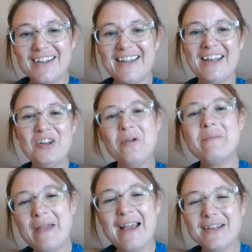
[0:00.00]
"Can you
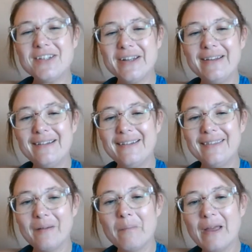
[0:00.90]
imagine
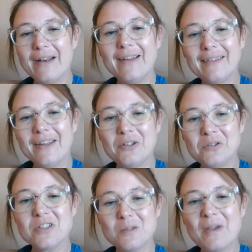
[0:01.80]
the money that you
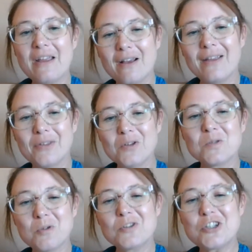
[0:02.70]
just spent on
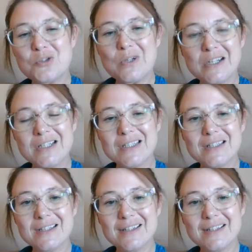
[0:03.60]
those brochures